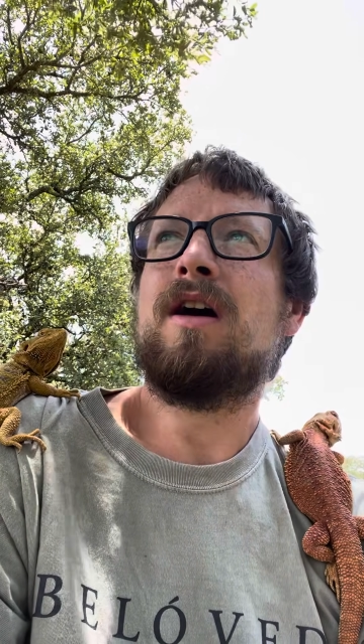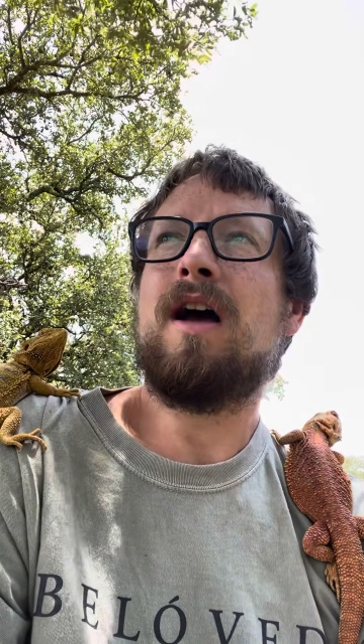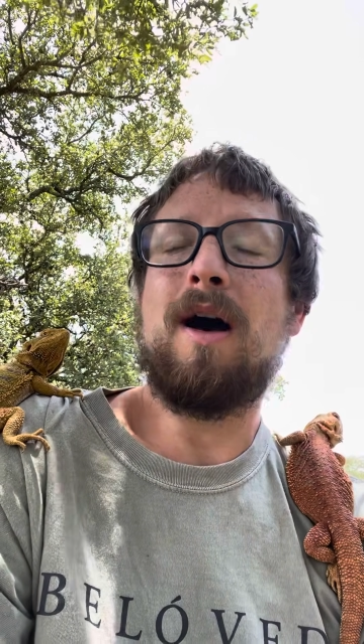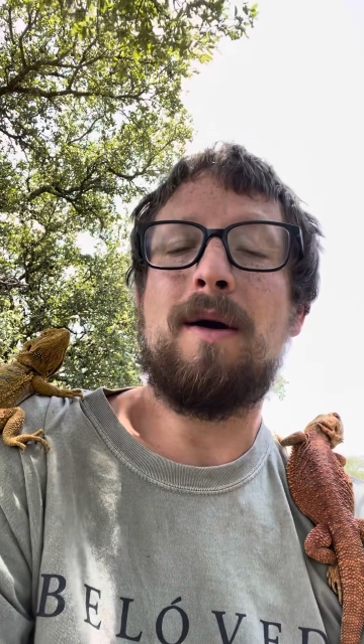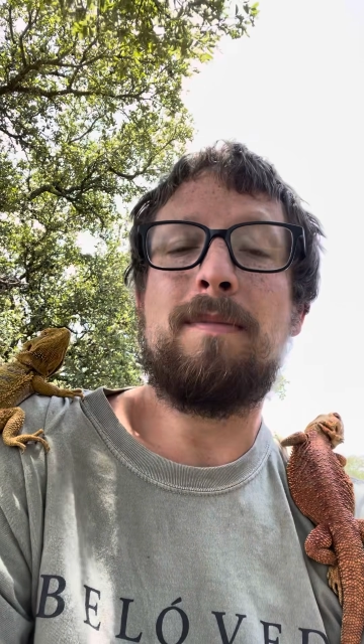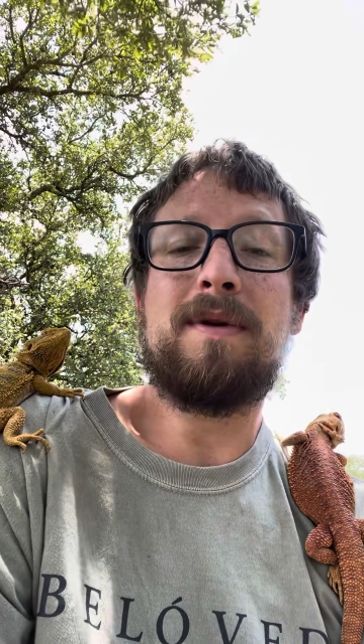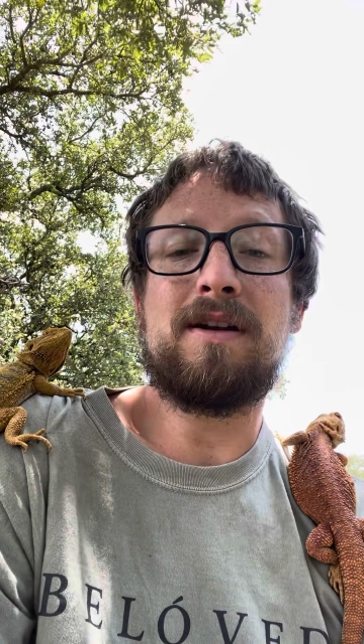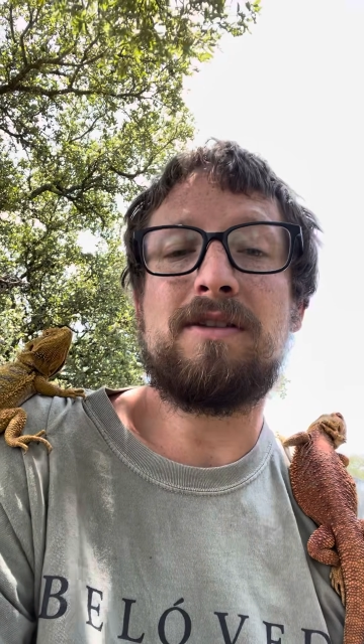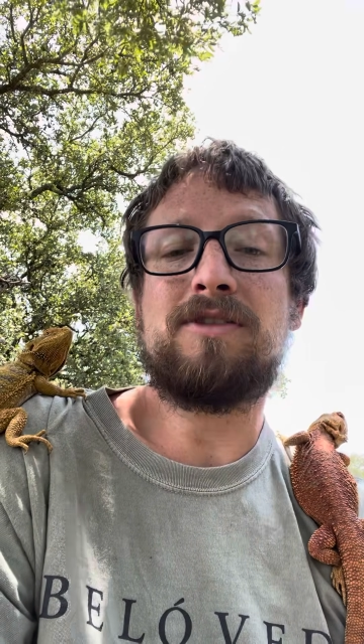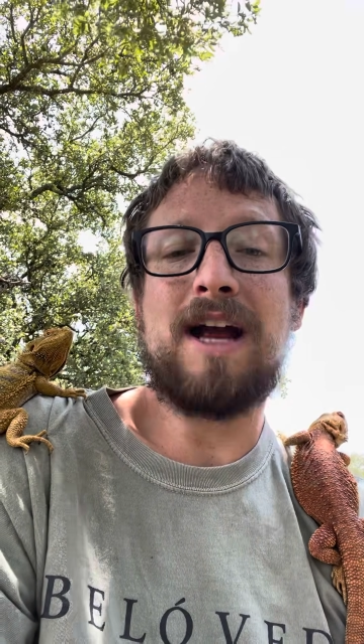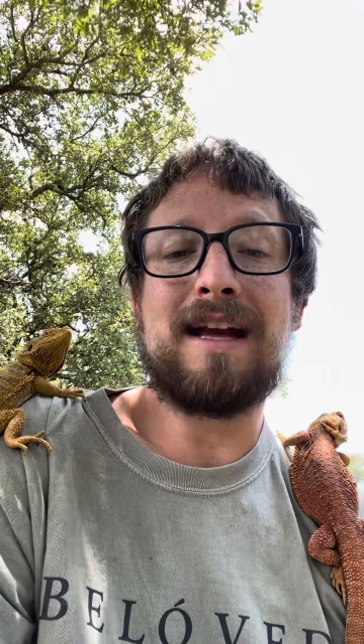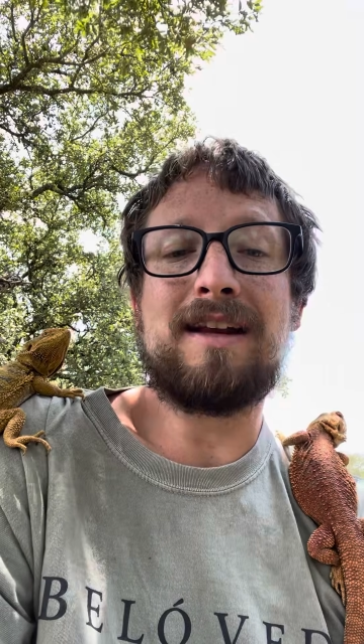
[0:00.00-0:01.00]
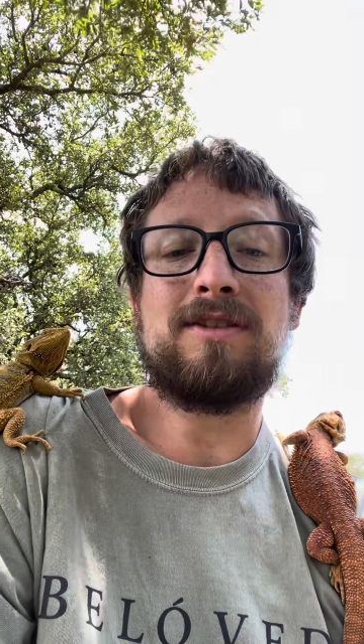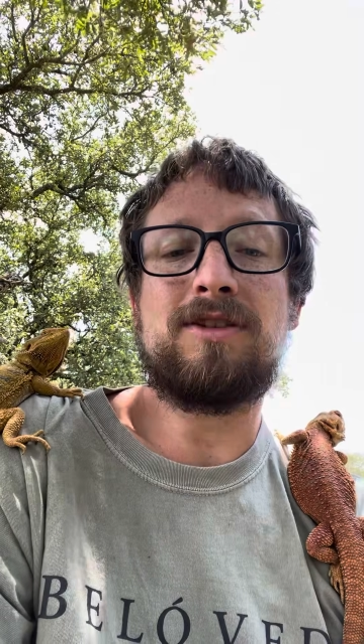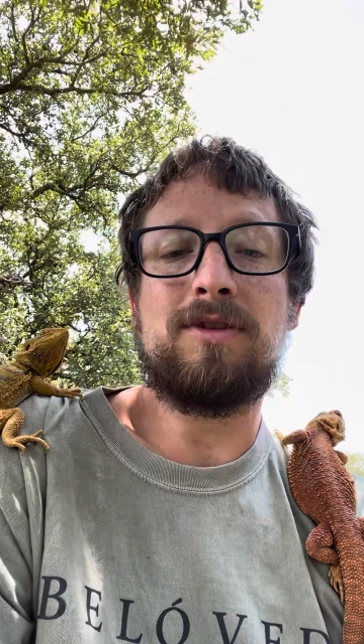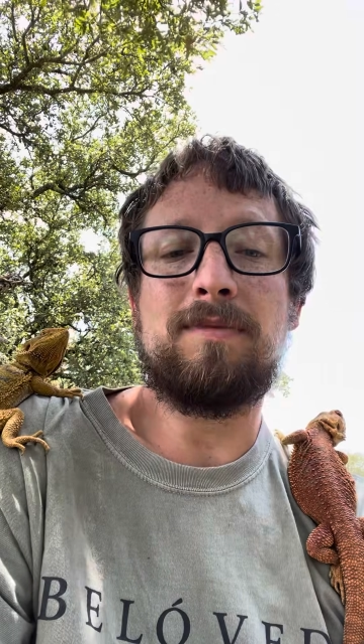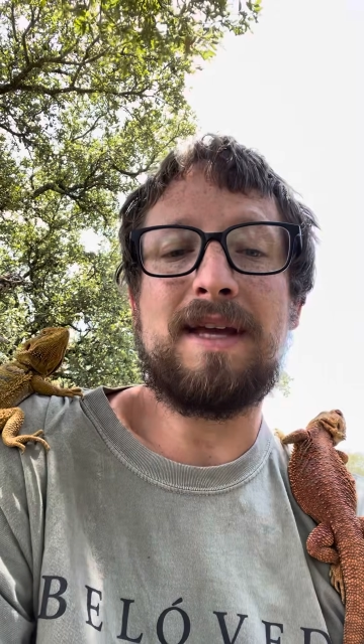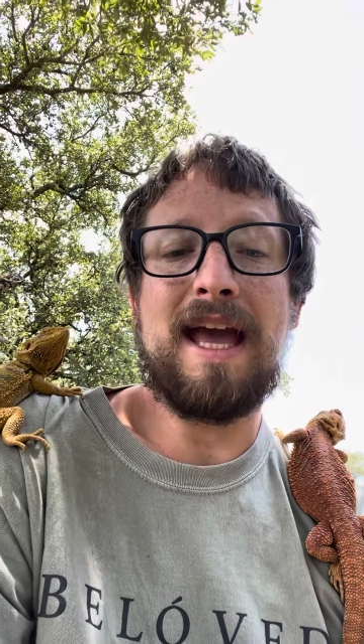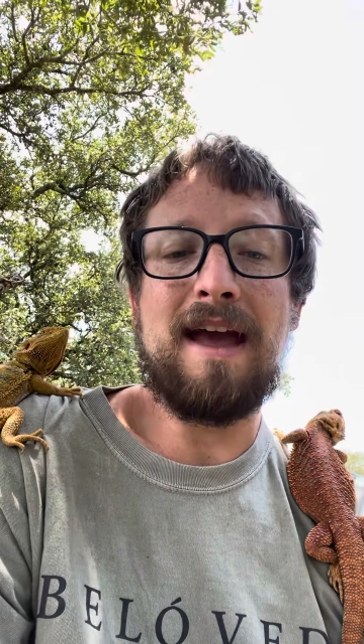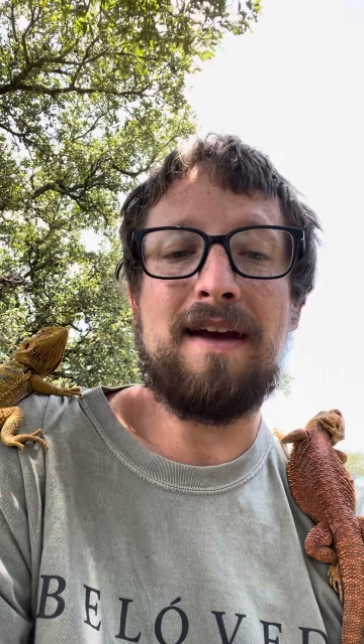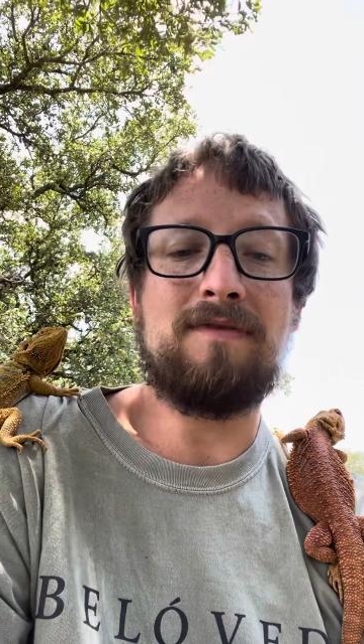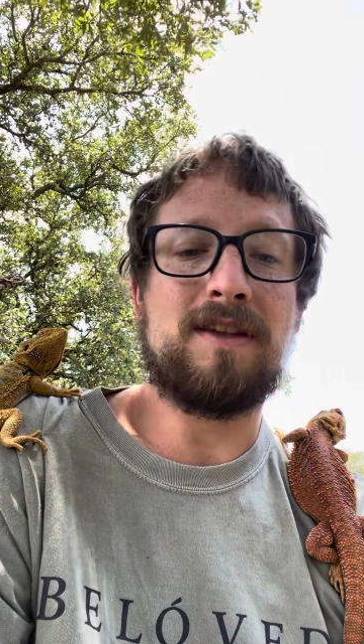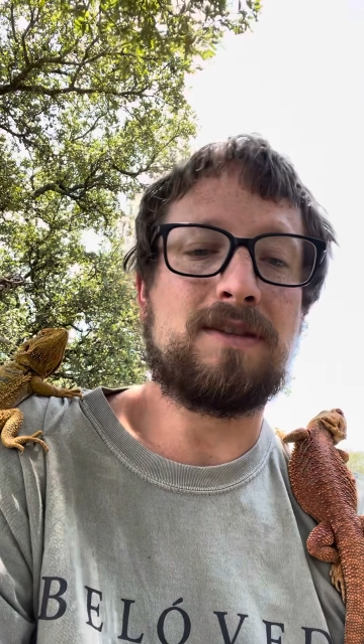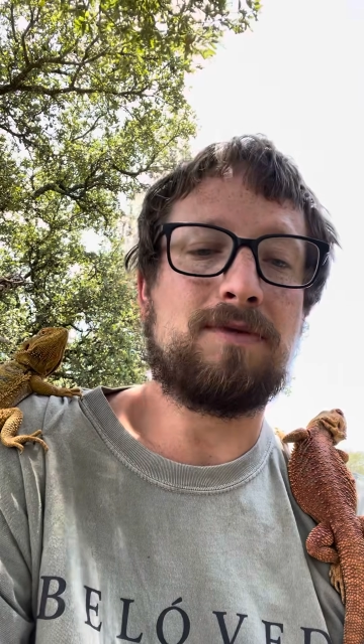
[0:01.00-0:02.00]
a bearded dragon to
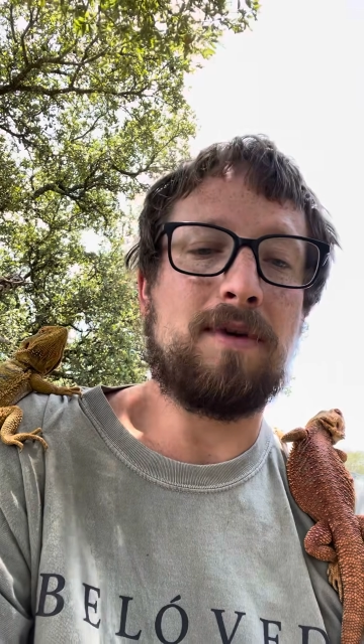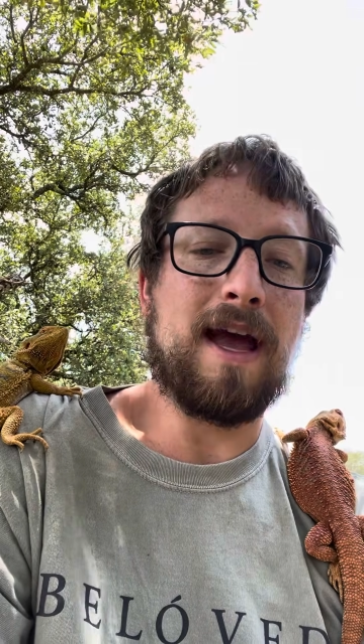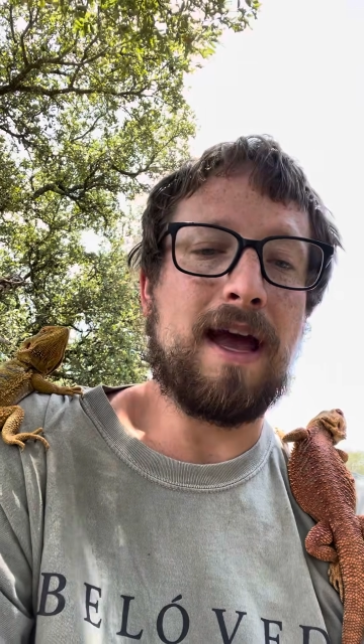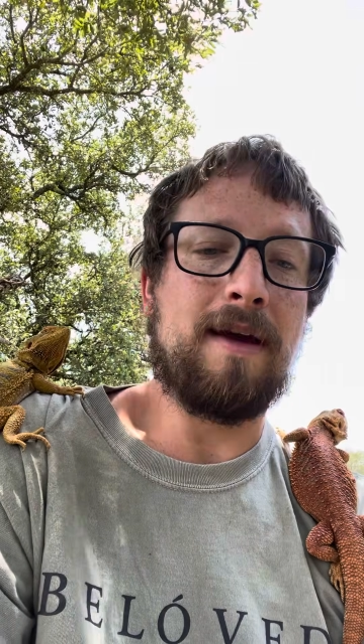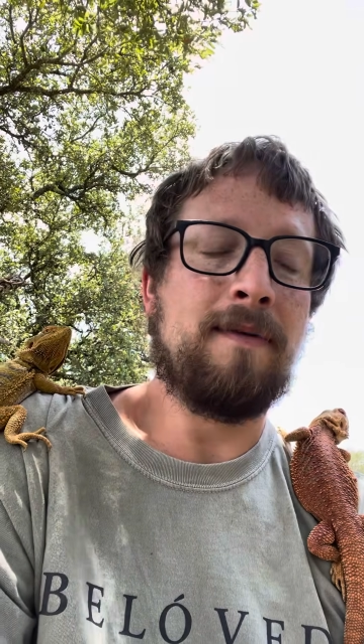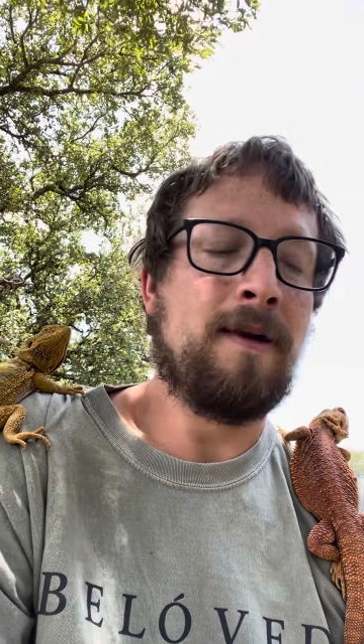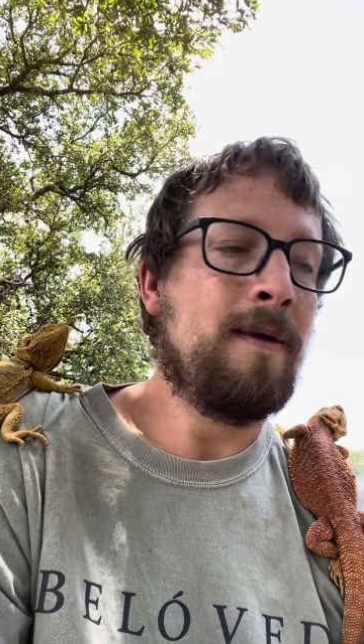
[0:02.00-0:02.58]
behave this way.